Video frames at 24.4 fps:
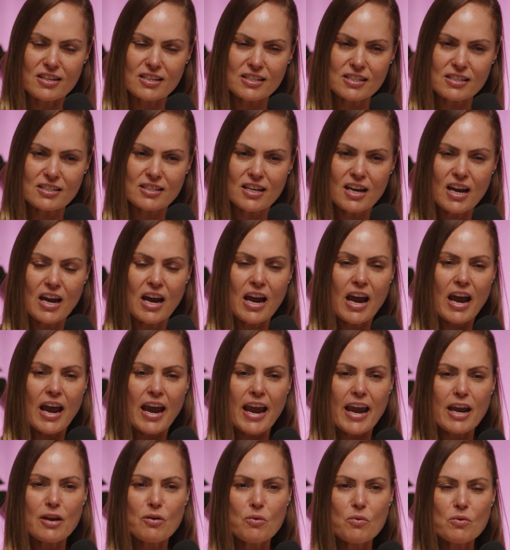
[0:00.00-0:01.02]
this.
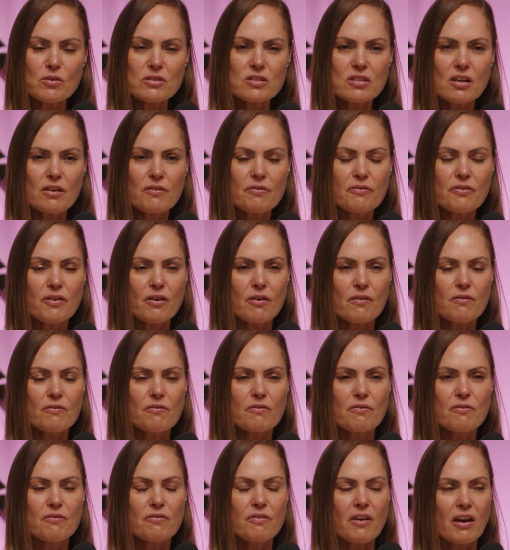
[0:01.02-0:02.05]
It also felt
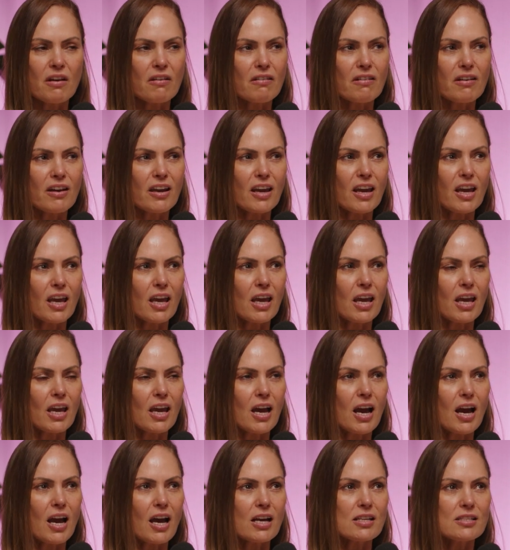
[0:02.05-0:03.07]

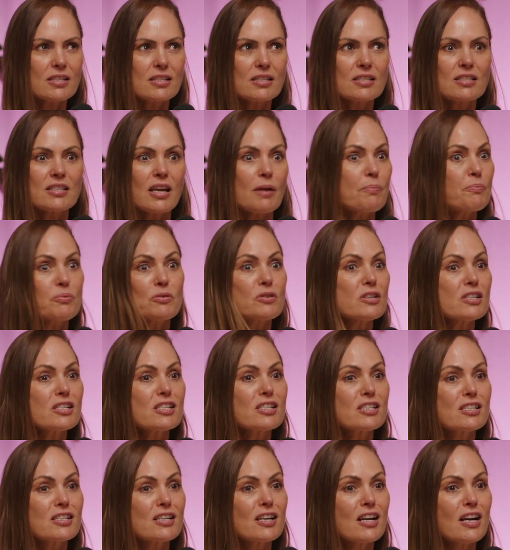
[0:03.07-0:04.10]
very
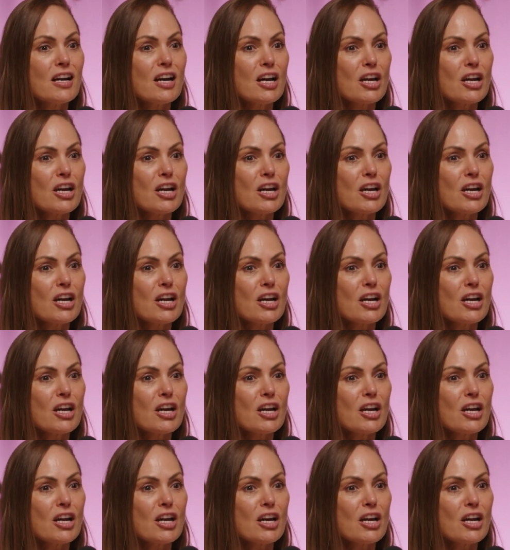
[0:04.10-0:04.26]
separate.